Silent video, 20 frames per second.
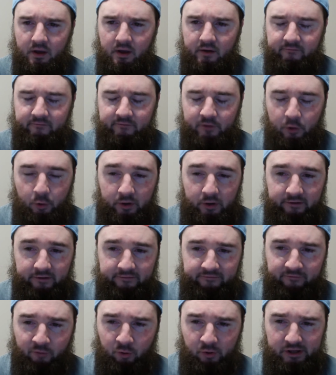Florida
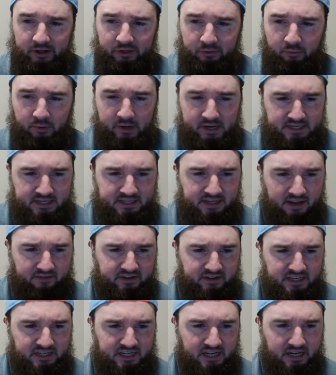
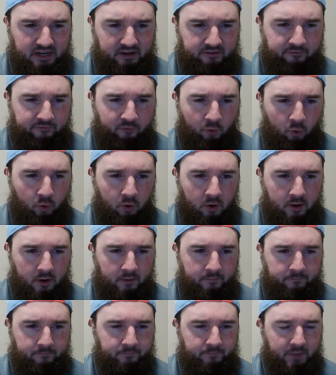43-17-4.
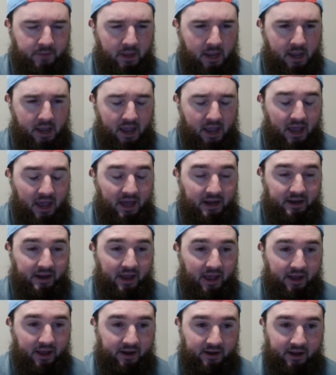
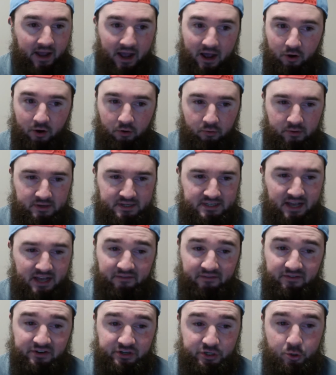Head-to-head, Calgary
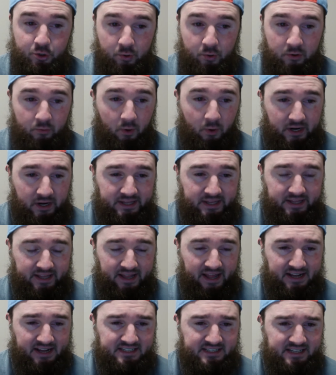7-2-1 in the
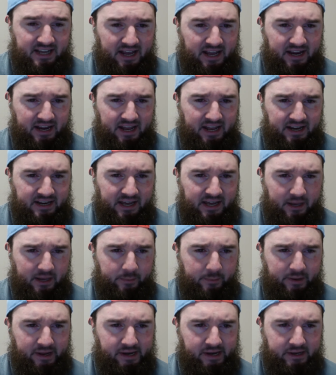last 10 head-to-head
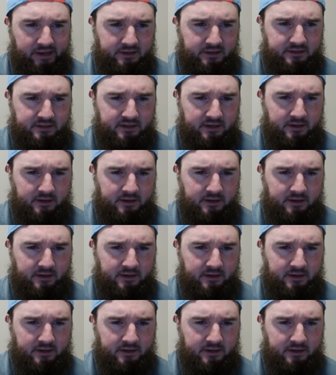meetings.